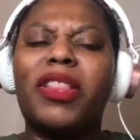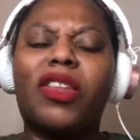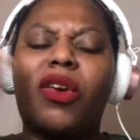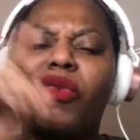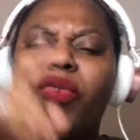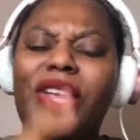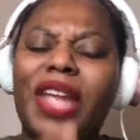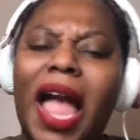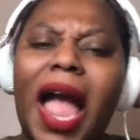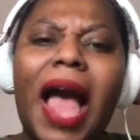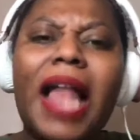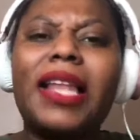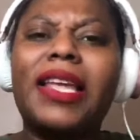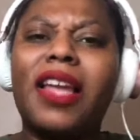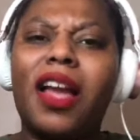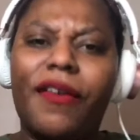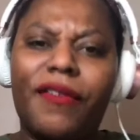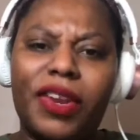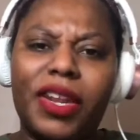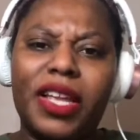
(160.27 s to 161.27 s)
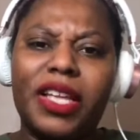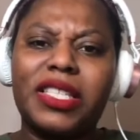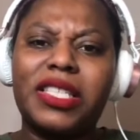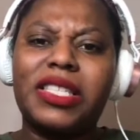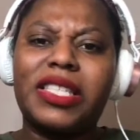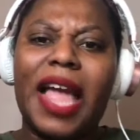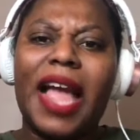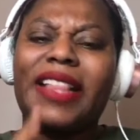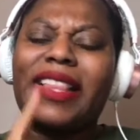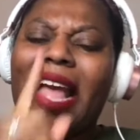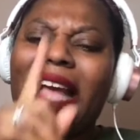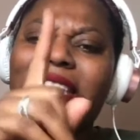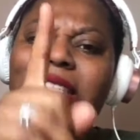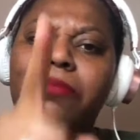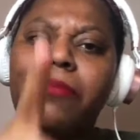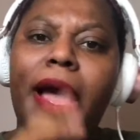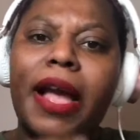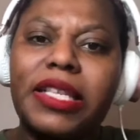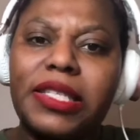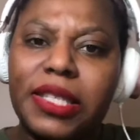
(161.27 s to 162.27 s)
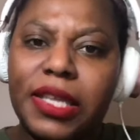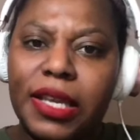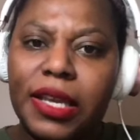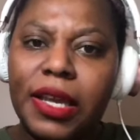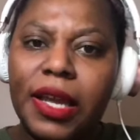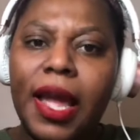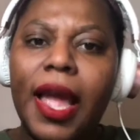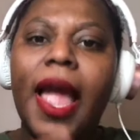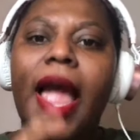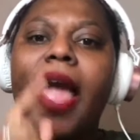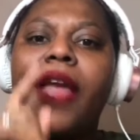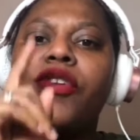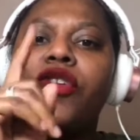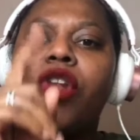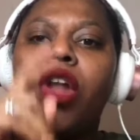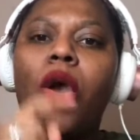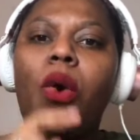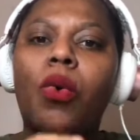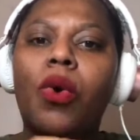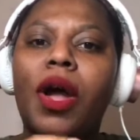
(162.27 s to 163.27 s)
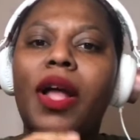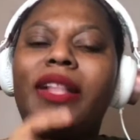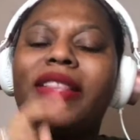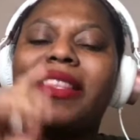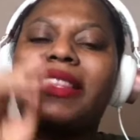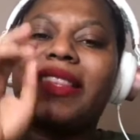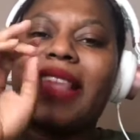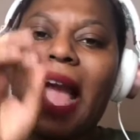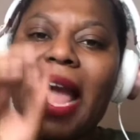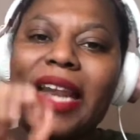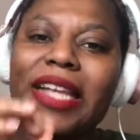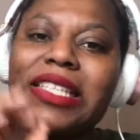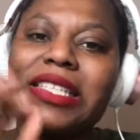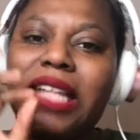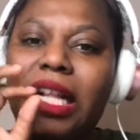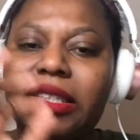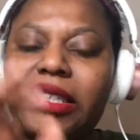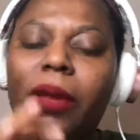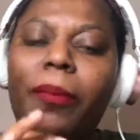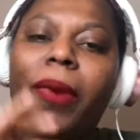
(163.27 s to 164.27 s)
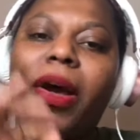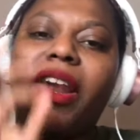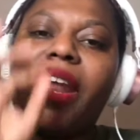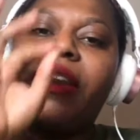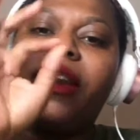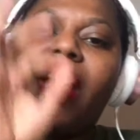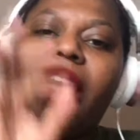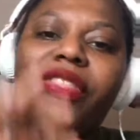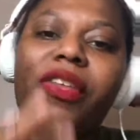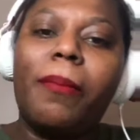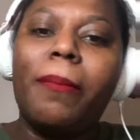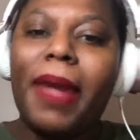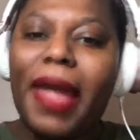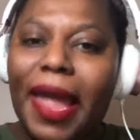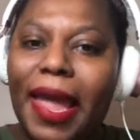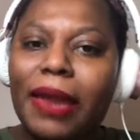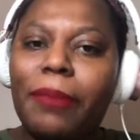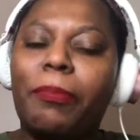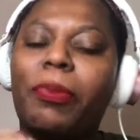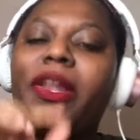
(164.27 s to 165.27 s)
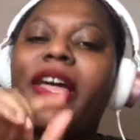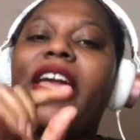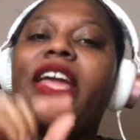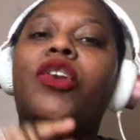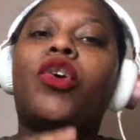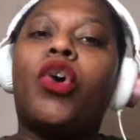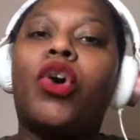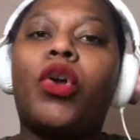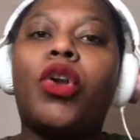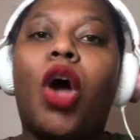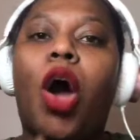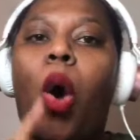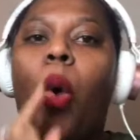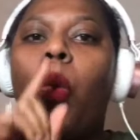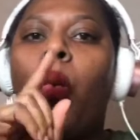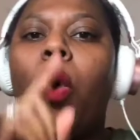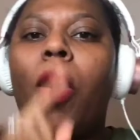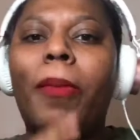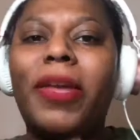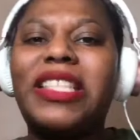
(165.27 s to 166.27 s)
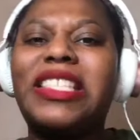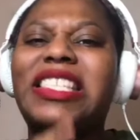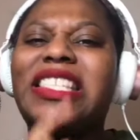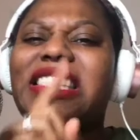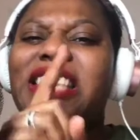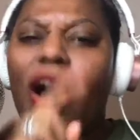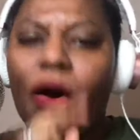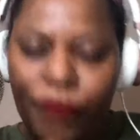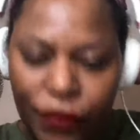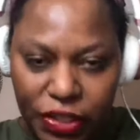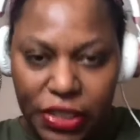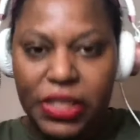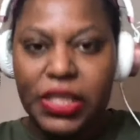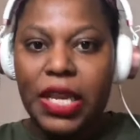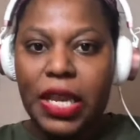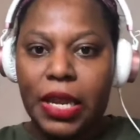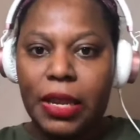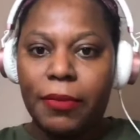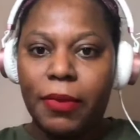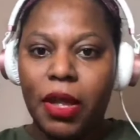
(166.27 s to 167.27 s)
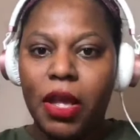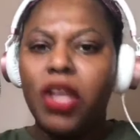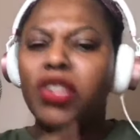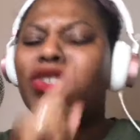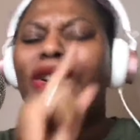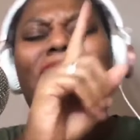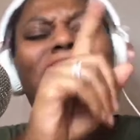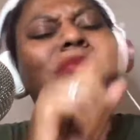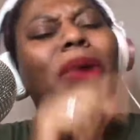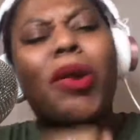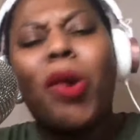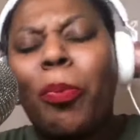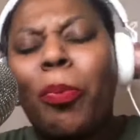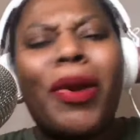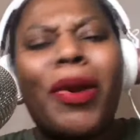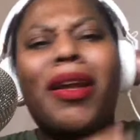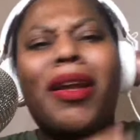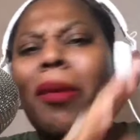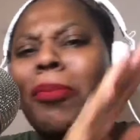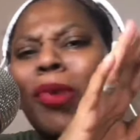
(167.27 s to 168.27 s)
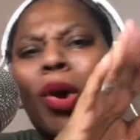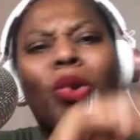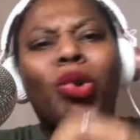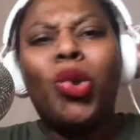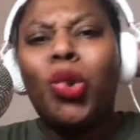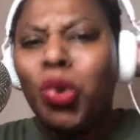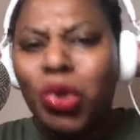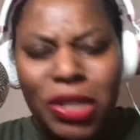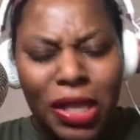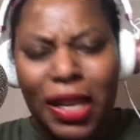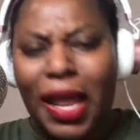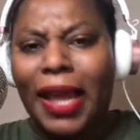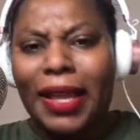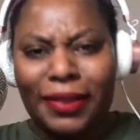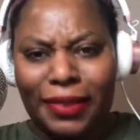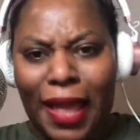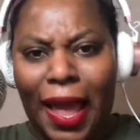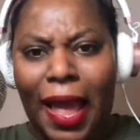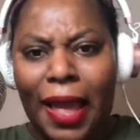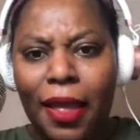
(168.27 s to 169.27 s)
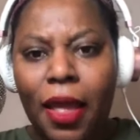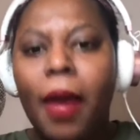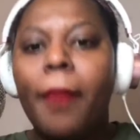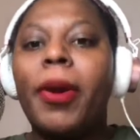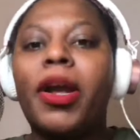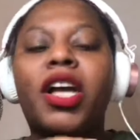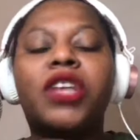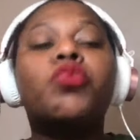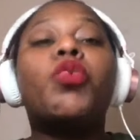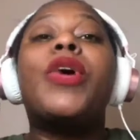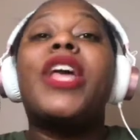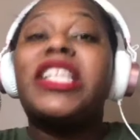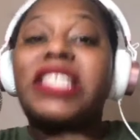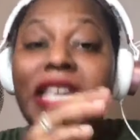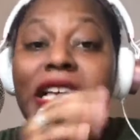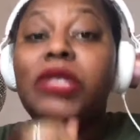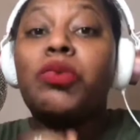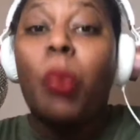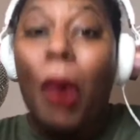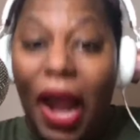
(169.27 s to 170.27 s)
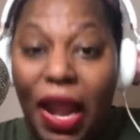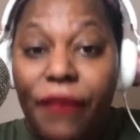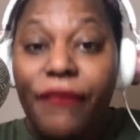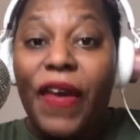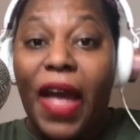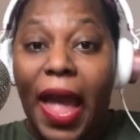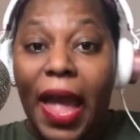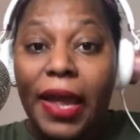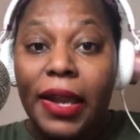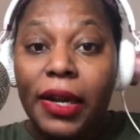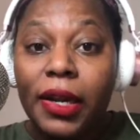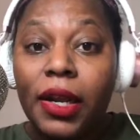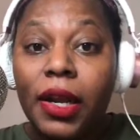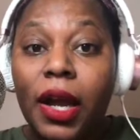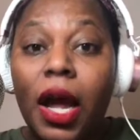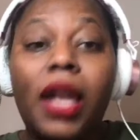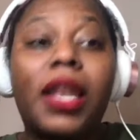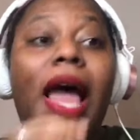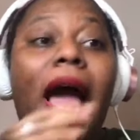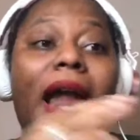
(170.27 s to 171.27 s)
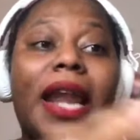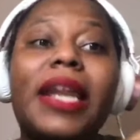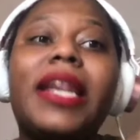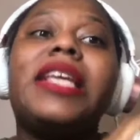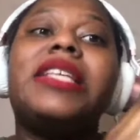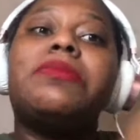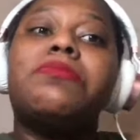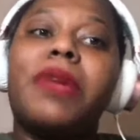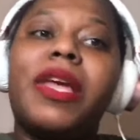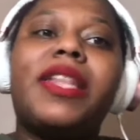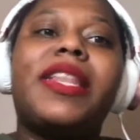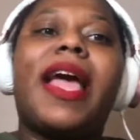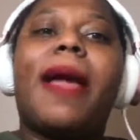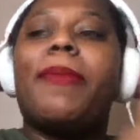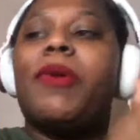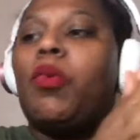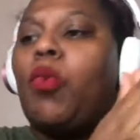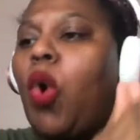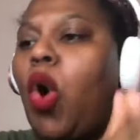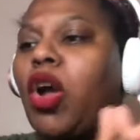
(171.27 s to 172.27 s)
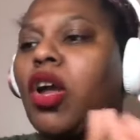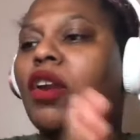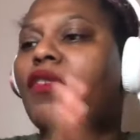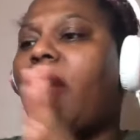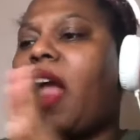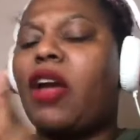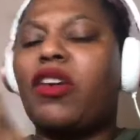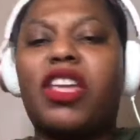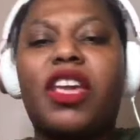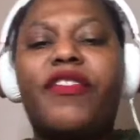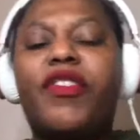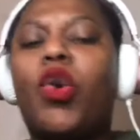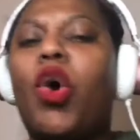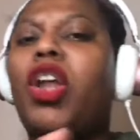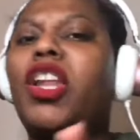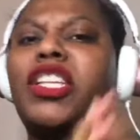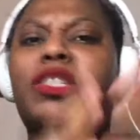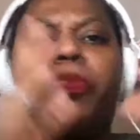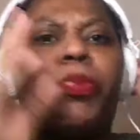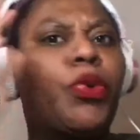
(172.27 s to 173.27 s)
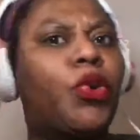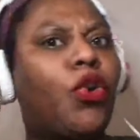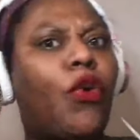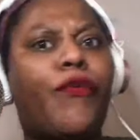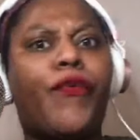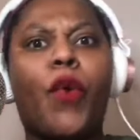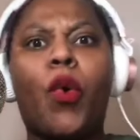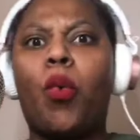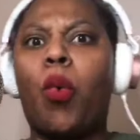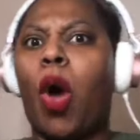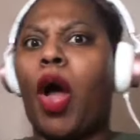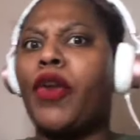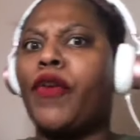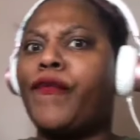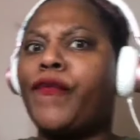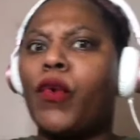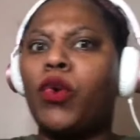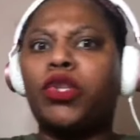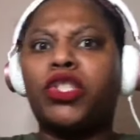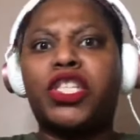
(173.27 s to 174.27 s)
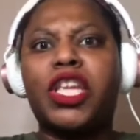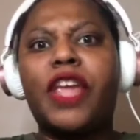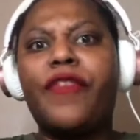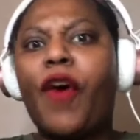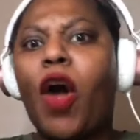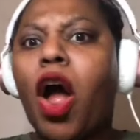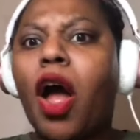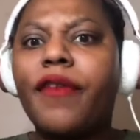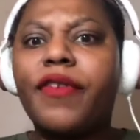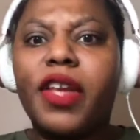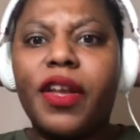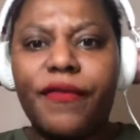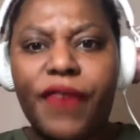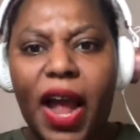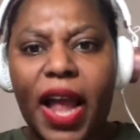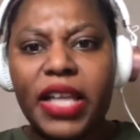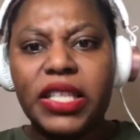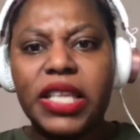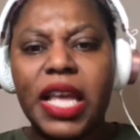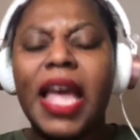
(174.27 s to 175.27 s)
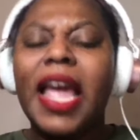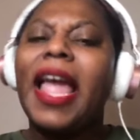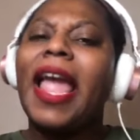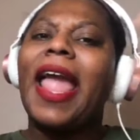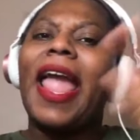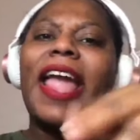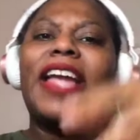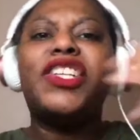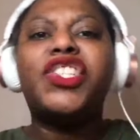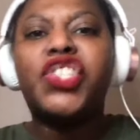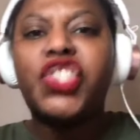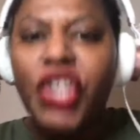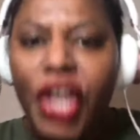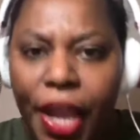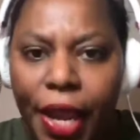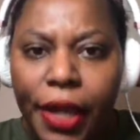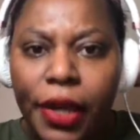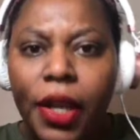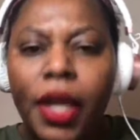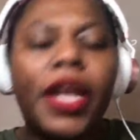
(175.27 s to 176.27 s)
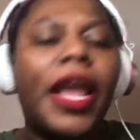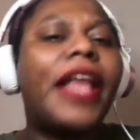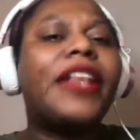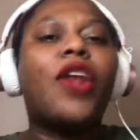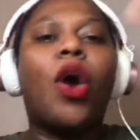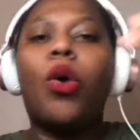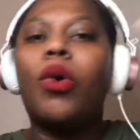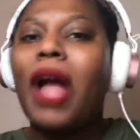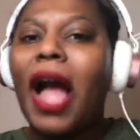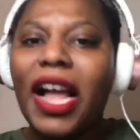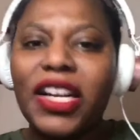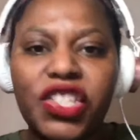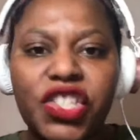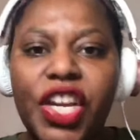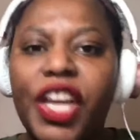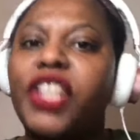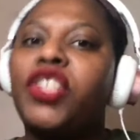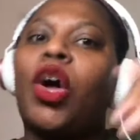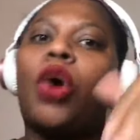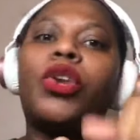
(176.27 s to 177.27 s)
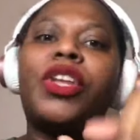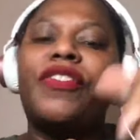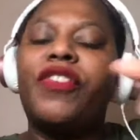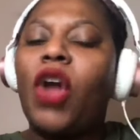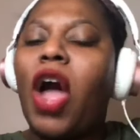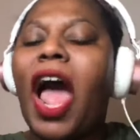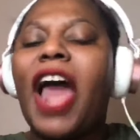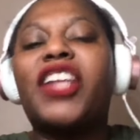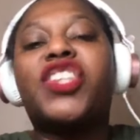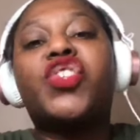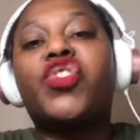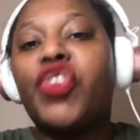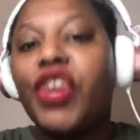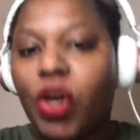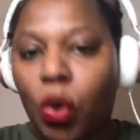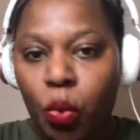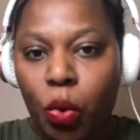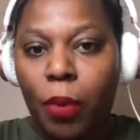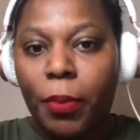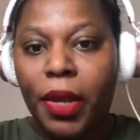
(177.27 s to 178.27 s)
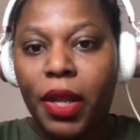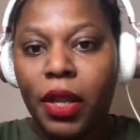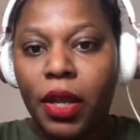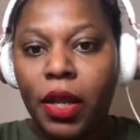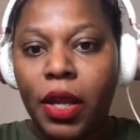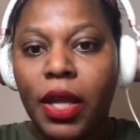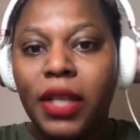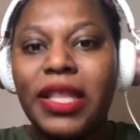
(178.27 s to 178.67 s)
But the reality of it is that that's messy. And you know what? That is nothing but another man playing on a woman's self-esteem. So that's why I don't bring up no loser like that. Because where's his wife at? A lot of these men that be walking around giving all this beautiful, wonderful Steve Harvey advice ain't shit and don't got shit and don't even know how to treat a woman.